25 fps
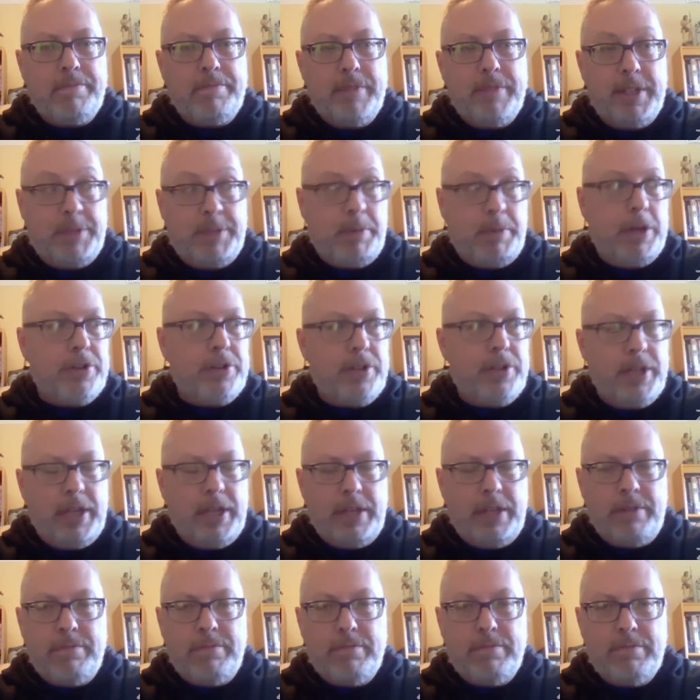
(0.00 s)
especially
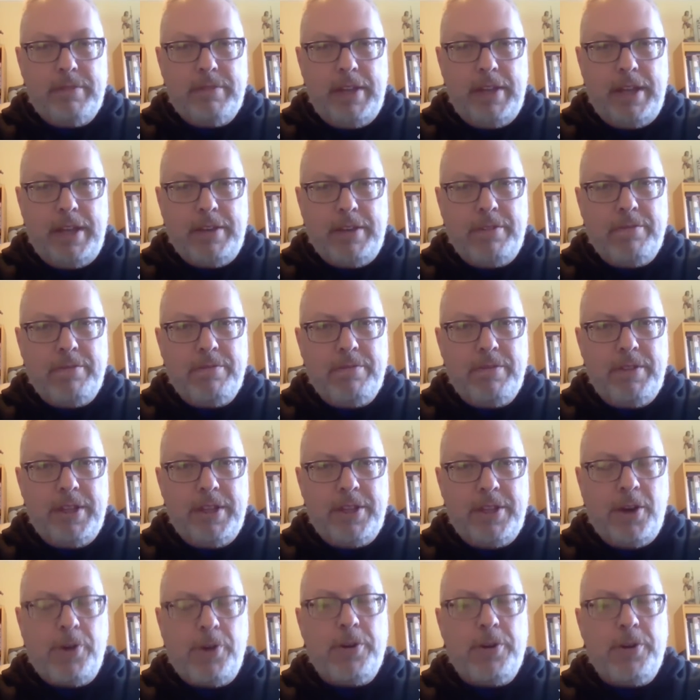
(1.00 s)
in the
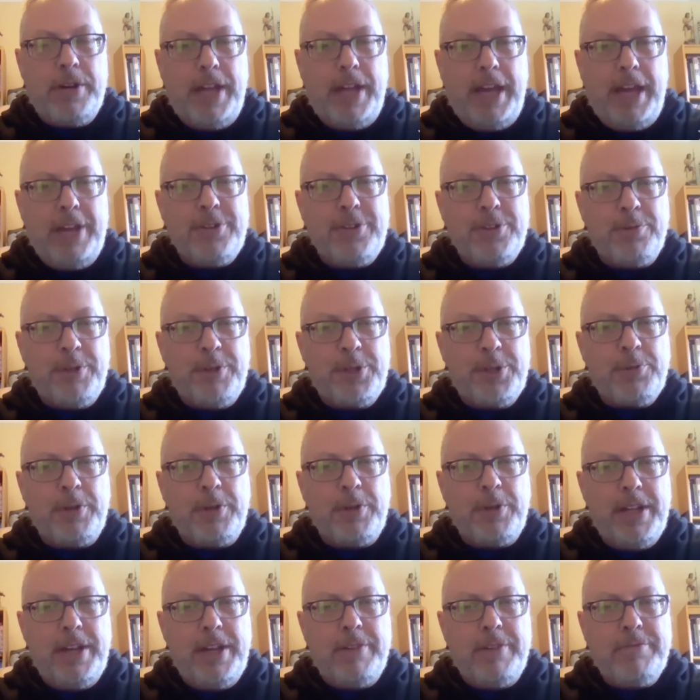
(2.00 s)
current age in which
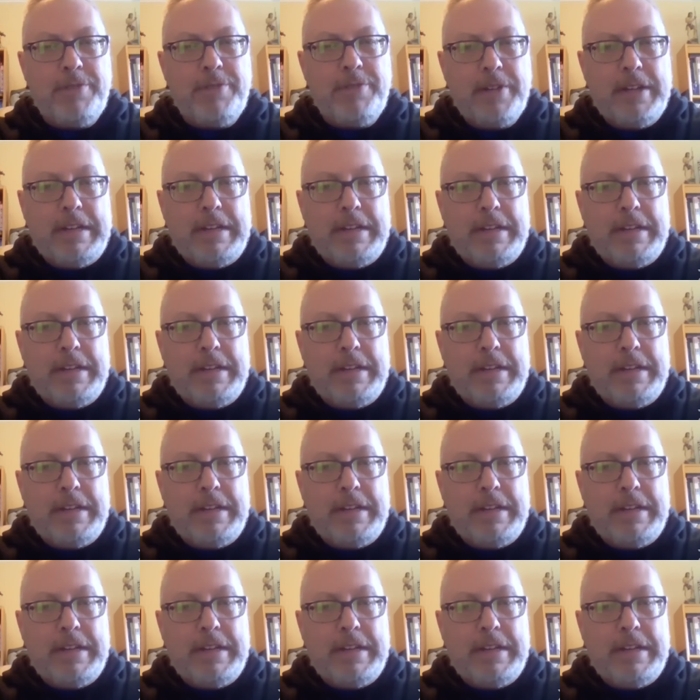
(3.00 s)
we live.